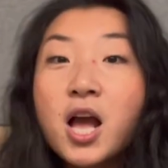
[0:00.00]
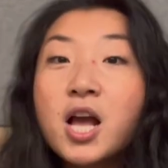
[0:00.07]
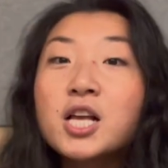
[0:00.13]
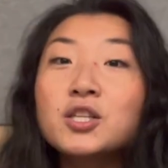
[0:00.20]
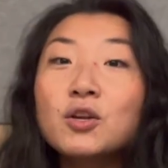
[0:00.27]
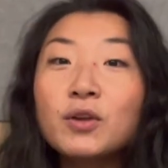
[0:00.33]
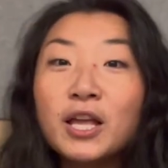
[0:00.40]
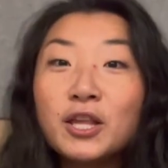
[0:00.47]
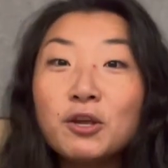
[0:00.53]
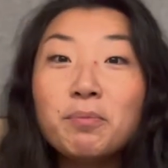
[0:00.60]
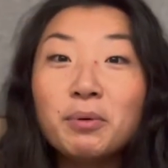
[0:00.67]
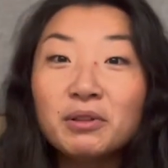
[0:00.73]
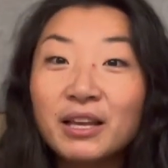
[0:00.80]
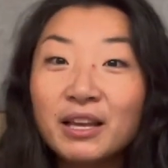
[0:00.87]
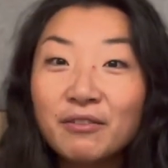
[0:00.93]
So can you
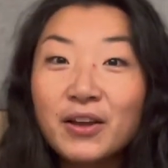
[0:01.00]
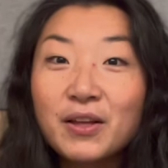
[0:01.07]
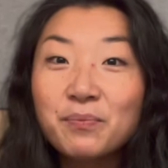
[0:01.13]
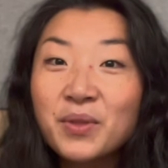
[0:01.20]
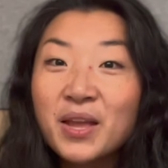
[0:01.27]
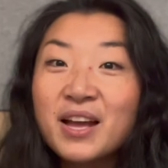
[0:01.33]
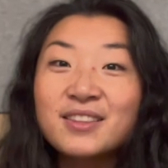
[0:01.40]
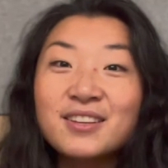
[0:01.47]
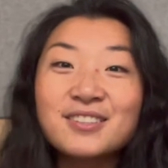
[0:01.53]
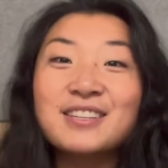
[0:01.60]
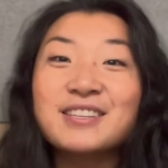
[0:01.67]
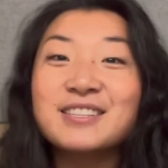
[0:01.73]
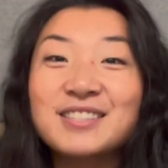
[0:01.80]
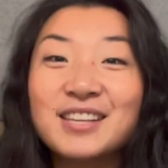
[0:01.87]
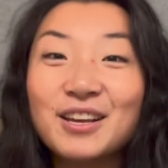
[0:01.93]
believe it? There's a
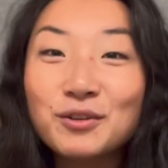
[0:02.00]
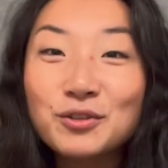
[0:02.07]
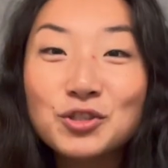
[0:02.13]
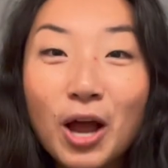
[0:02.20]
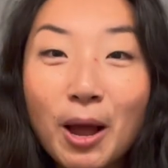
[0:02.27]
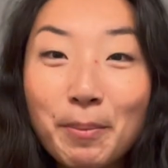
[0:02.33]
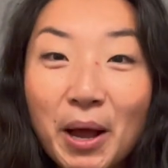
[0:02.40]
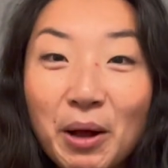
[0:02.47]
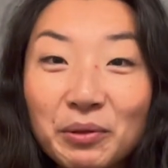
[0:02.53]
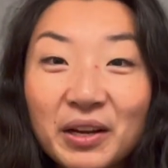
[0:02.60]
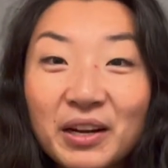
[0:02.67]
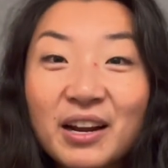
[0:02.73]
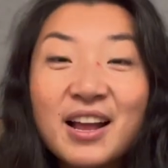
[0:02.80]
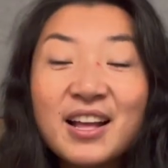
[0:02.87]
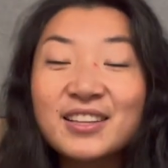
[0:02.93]
sales job out
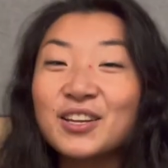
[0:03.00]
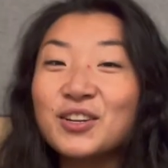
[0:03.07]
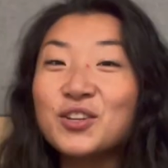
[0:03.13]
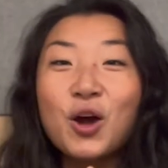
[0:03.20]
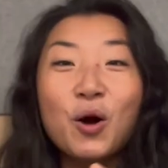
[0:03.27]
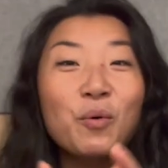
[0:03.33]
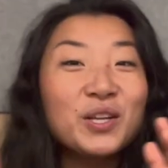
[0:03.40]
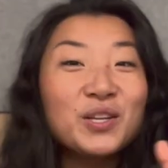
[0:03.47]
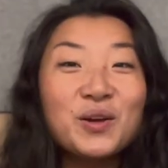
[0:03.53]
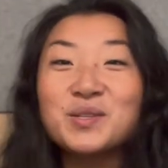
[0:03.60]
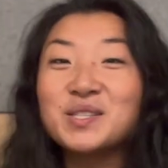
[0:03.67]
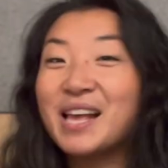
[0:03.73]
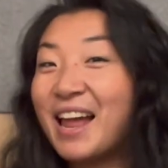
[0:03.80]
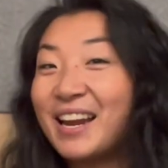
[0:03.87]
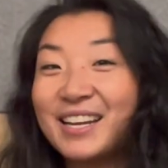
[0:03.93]
there that no one knows
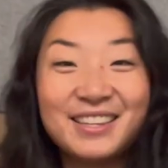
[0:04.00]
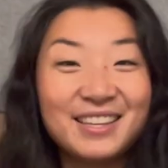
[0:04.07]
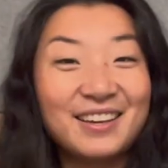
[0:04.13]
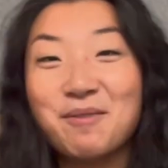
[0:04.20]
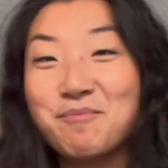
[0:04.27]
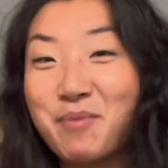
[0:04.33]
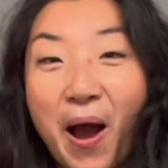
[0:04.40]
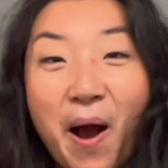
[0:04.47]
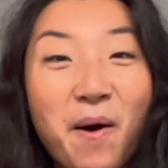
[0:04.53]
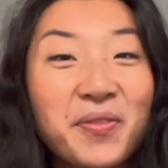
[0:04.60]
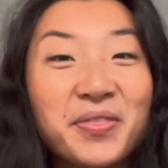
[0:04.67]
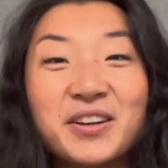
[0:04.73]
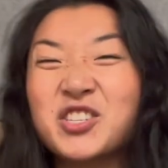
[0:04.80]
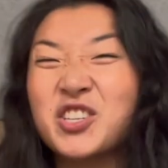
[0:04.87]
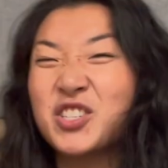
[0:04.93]
anything about and
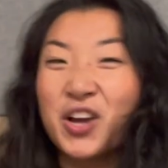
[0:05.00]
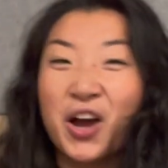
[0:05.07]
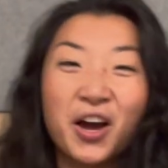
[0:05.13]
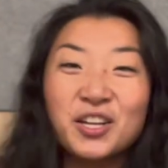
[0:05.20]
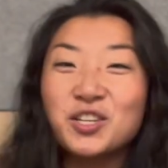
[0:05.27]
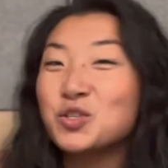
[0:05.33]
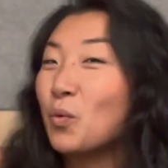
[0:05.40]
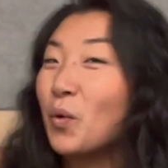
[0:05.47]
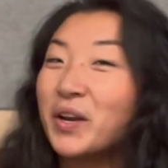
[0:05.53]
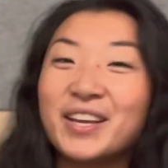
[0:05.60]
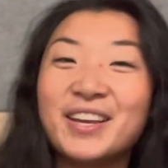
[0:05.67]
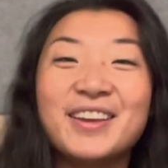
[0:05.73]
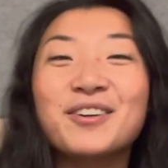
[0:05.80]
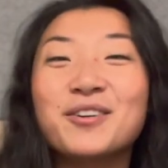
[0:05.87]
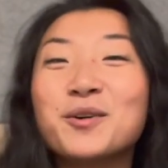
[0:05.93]
there's a ton of 20
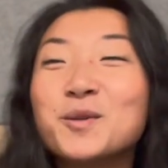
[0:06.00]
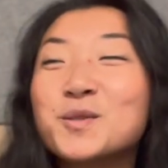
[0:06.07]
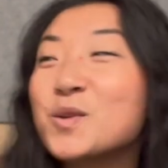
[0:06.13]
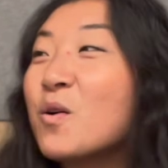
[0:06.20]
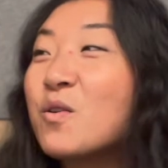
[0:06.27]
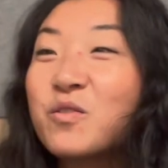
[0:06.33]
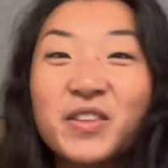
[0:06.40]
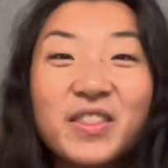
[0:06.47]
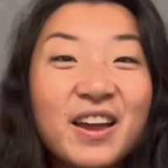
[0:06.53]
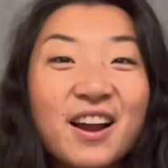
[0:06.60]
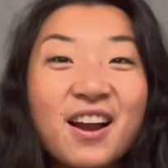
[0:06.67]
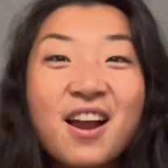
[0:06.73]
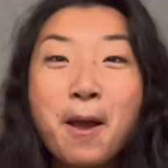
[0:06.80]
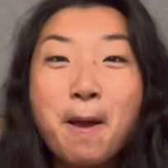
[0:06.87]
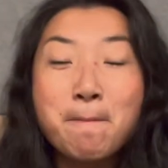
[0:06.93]
year olds over
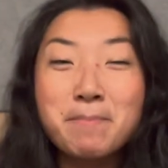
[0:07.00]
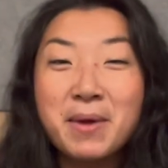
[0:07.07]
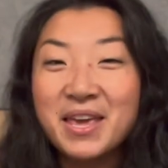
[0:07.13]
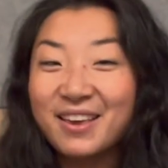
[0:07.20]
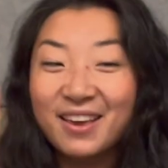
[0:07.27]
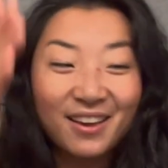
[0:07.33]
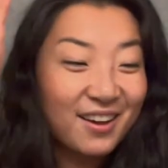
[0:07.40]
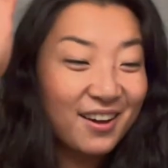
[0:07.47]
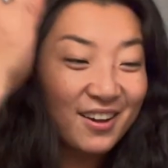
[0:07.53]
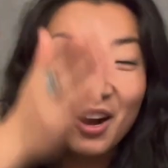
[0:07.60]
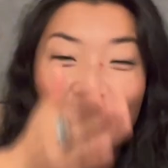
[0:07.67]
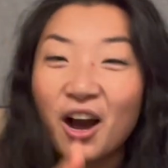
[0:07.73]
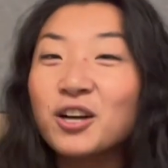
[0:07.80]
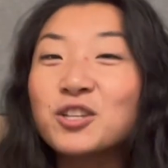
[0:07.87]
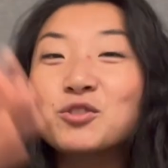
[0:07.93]
there making
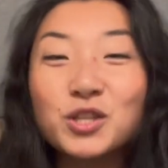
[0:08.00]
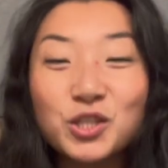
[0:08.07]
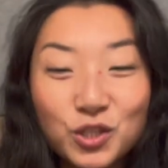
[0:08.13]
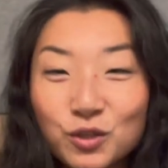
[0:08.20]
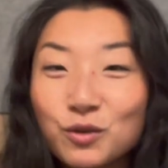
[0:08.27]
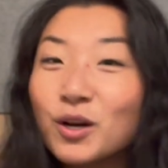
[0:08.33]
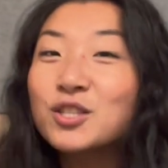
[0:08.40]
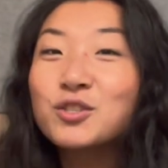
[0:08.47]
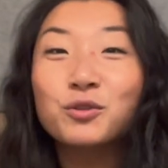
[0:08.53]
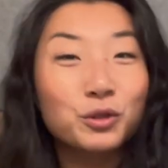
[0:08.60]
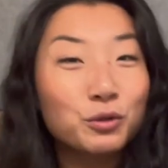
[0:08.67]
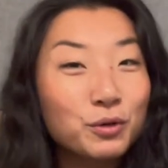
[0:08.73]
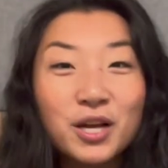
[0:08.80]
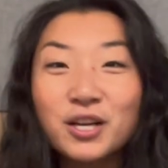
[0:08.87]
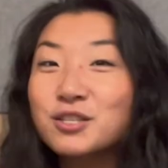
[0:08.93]
100, 200,
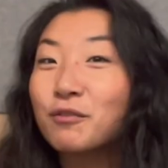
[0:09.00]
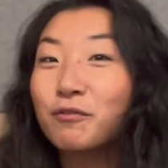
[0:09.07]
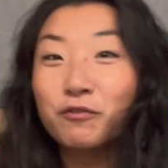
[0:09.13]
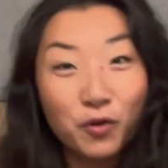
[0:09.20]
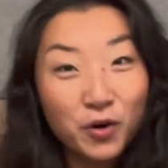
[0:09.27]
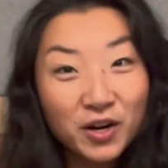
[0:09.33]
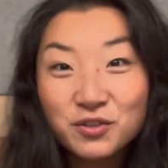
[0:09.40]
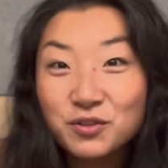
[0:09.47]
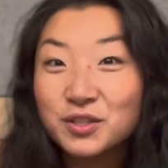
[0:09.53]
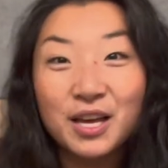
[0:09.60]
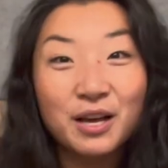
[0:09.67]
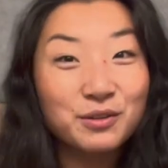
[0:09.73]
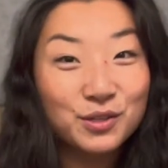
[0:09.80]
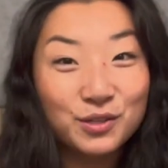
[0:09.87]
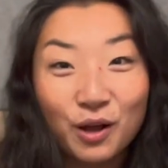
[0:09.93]
300,
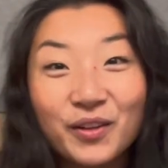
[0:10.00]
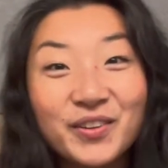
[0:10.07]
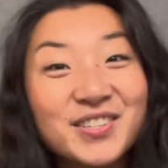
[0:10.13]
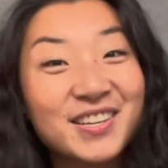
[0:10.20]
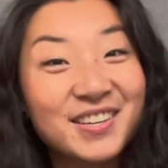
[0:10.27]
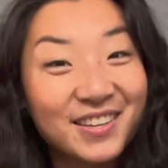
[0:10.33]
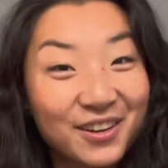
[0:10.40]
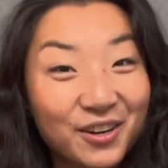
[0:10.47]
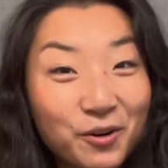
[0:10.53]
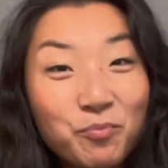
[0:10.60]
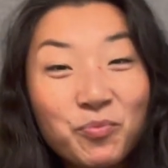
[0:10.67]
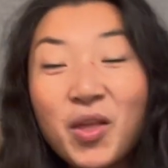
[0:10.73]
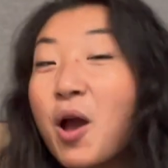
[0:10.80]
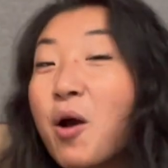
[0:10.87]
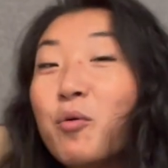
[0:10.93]
400,000 dollars dollars a year.
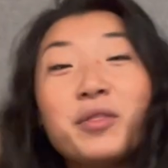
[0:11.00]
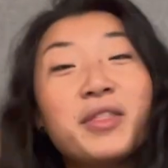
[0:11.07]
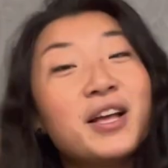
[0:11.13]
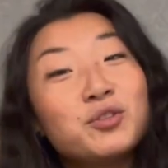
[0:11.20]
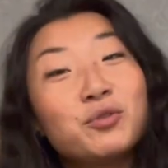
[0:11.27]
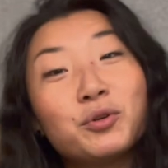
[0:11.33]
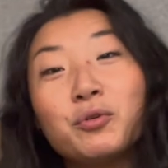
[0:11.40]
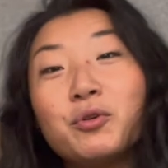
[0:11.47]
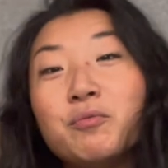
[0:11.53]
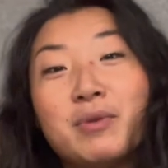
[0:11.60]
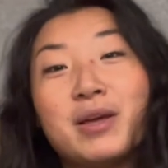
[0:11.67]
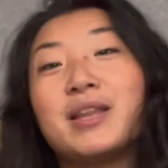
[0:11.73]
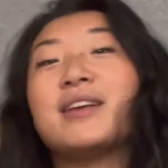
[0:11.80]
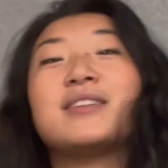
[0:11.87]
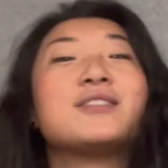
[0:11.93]
Well, that's
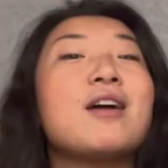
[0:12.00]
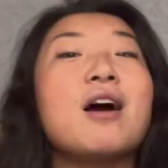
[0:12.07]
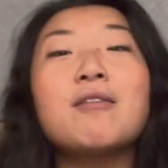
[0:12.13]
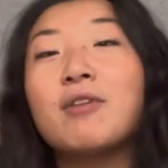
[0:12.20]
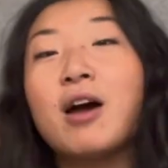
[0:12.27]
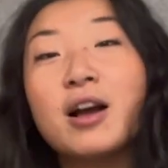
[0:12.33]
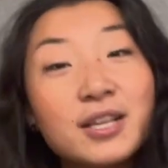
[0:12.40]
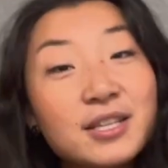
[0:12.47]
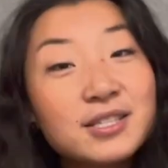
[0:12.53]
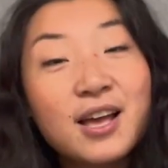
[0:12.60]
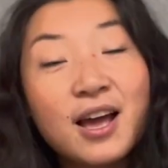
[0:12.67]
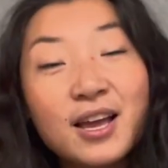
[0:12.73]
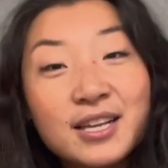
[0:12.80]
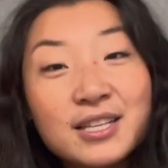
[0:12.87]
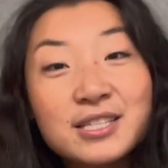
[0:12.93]
recruitment. It's not rocket
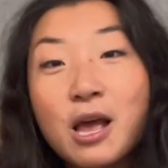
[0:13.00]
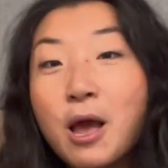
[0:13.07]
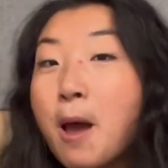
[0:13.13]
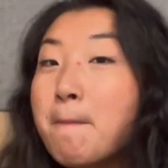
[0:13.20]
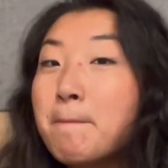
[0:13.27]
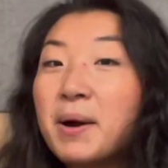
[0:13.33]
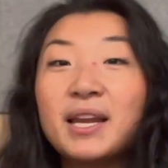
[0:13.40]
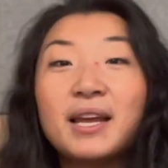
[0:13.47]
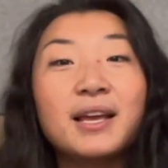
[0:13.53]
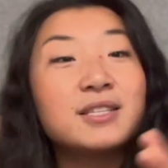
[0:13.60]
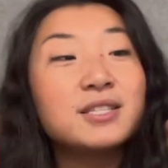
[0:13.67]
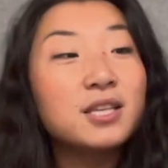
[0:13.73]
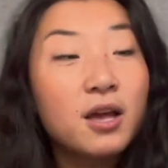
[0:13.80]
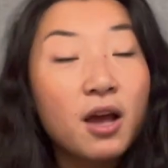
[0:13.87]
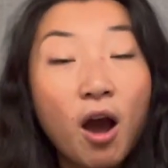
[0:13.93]
science, but
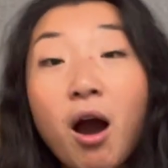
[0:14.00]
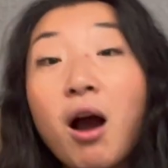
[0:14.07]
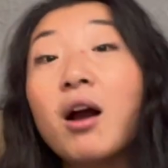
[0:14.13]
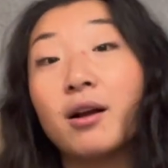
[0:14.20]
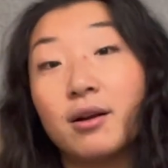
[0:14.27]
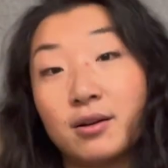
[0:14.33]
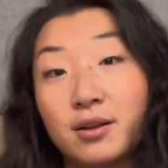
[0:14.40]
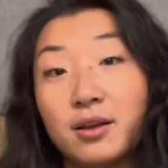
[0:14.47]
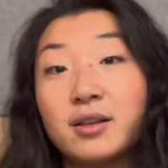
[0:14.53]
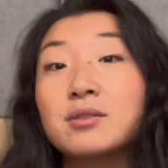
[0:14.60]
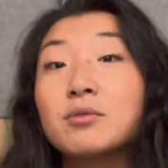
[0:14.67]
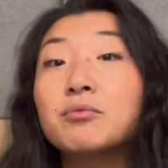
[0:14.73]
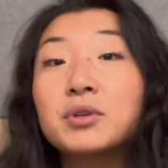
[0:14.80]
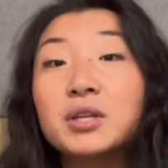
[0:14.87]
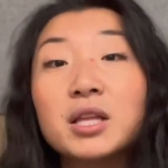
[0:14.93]
it's hard. It's a
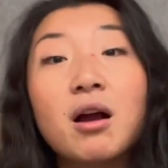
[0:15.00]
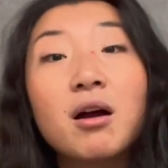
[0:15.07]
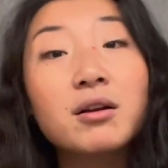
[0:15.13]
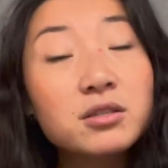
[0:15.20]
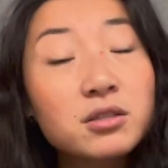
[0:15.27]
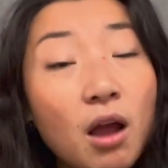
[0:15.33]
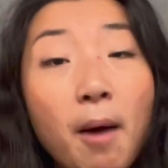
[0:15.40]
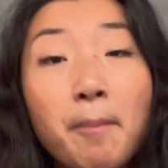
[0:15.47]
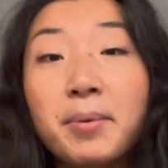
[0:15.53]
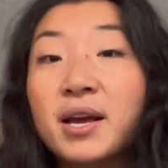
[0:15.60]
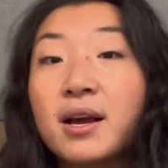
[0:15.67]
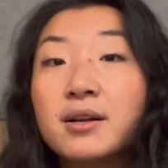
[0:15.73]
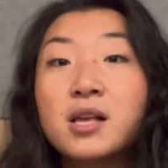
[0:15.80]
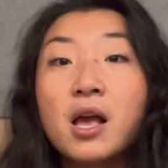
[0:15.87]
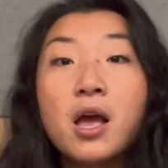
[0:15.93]
really hard job
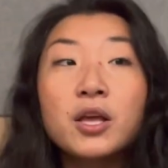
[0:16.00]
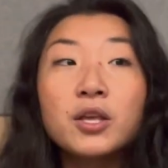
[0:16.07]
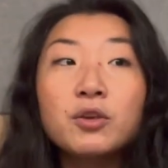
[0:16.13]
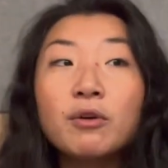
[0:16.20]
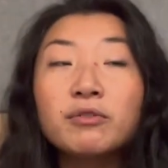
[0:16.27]
because you have